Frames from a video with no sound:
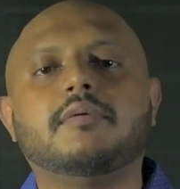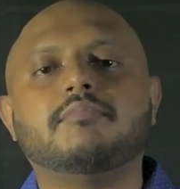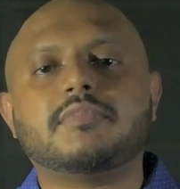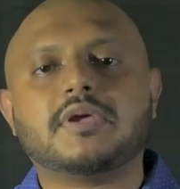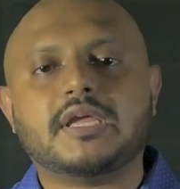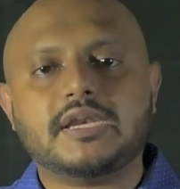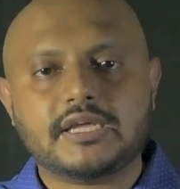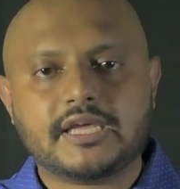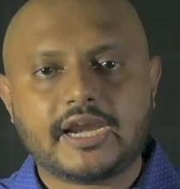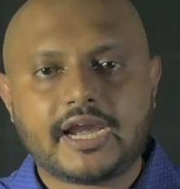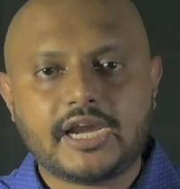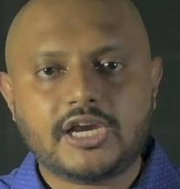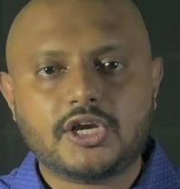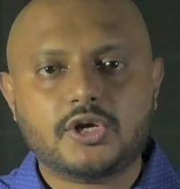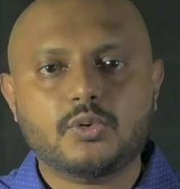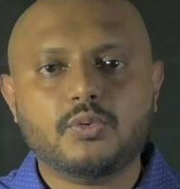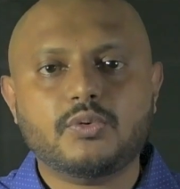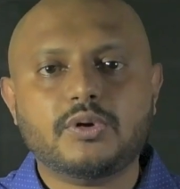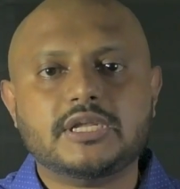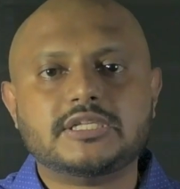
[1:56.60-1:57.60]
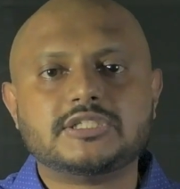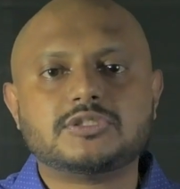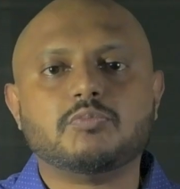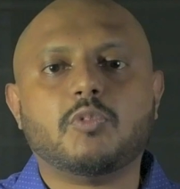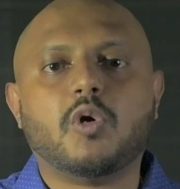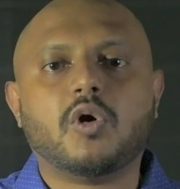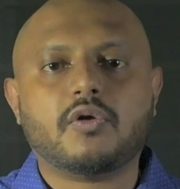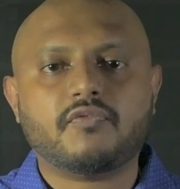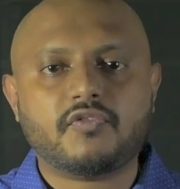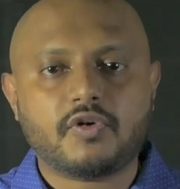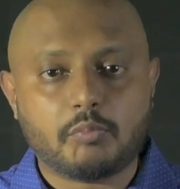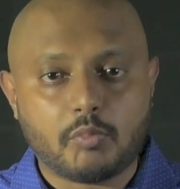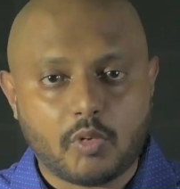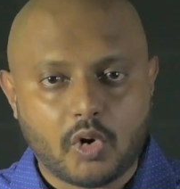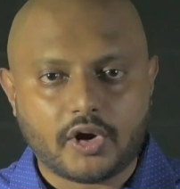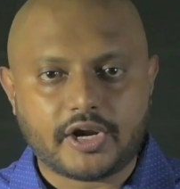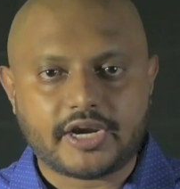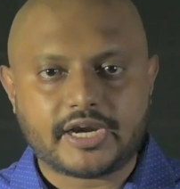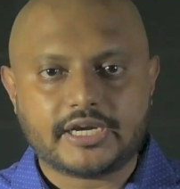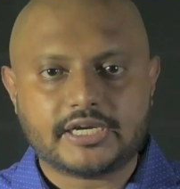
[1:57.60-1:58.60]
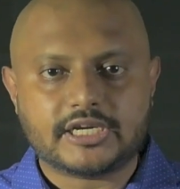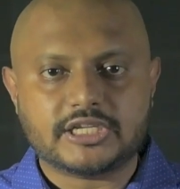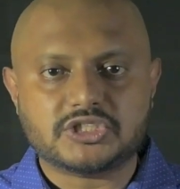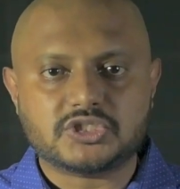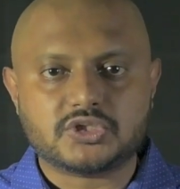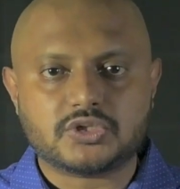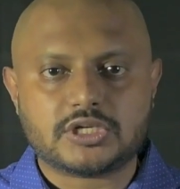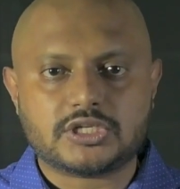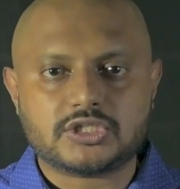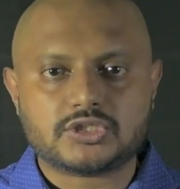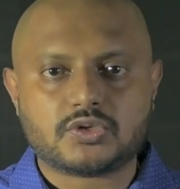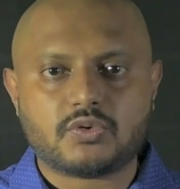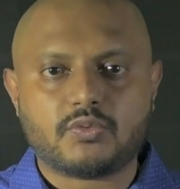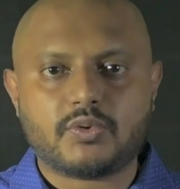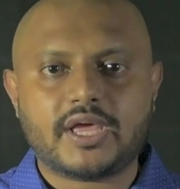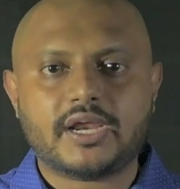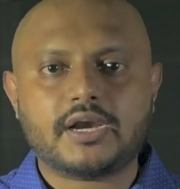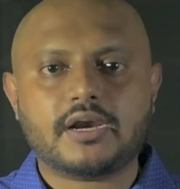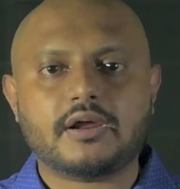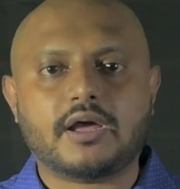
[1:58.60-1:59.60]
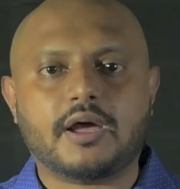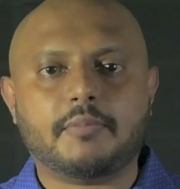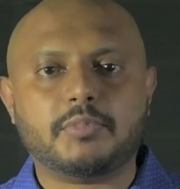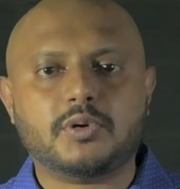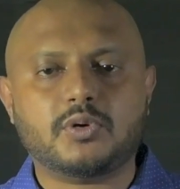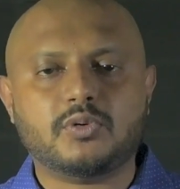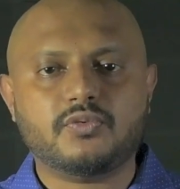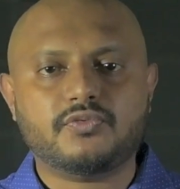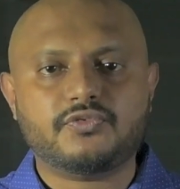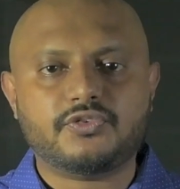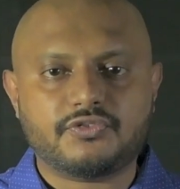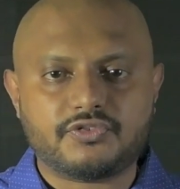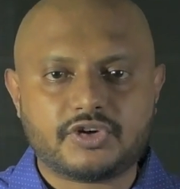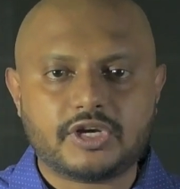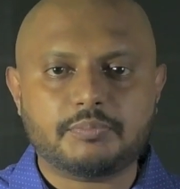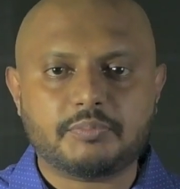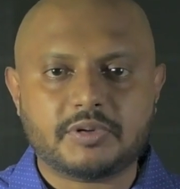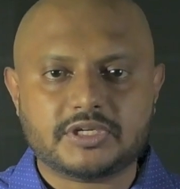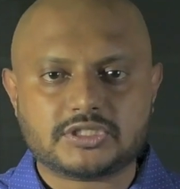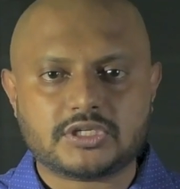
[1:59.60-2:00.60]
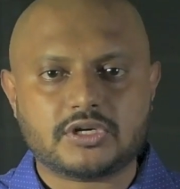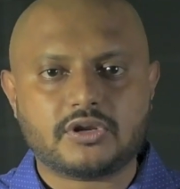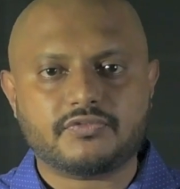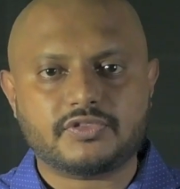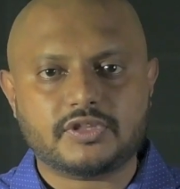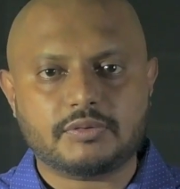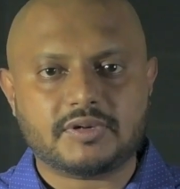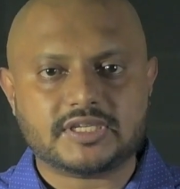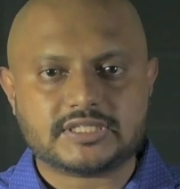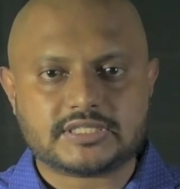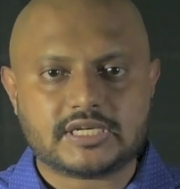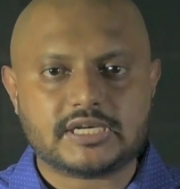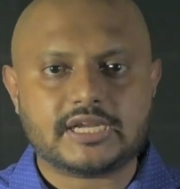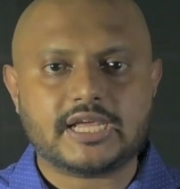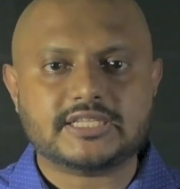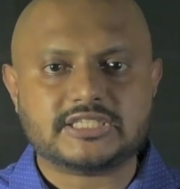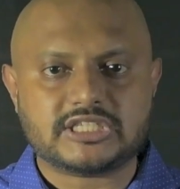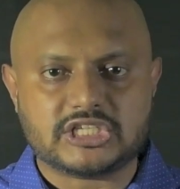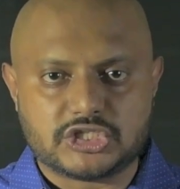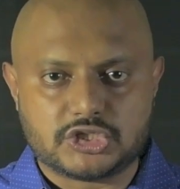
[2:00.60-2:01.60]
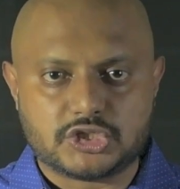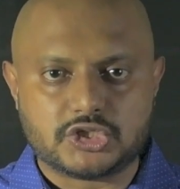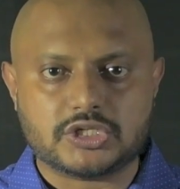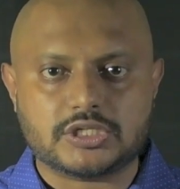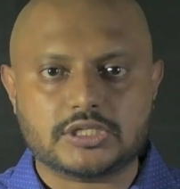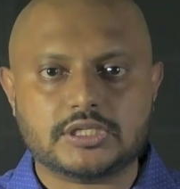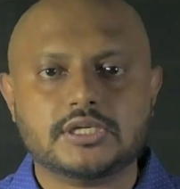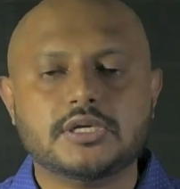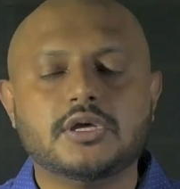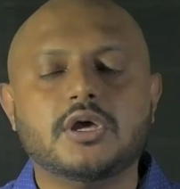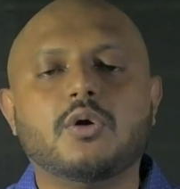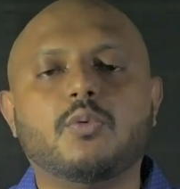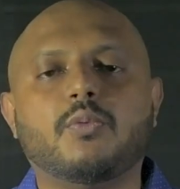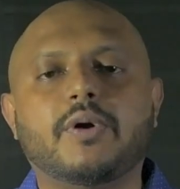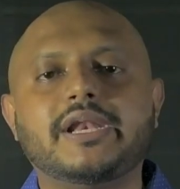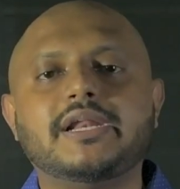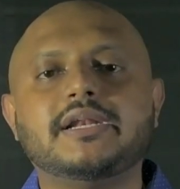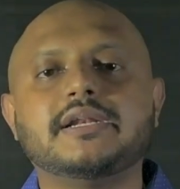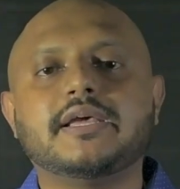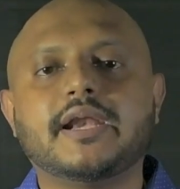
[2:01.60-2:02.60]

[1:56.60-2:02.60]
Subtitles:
In grade 2 it's more of a moderate injury, so where up to 50% of the muscle gets injured, while in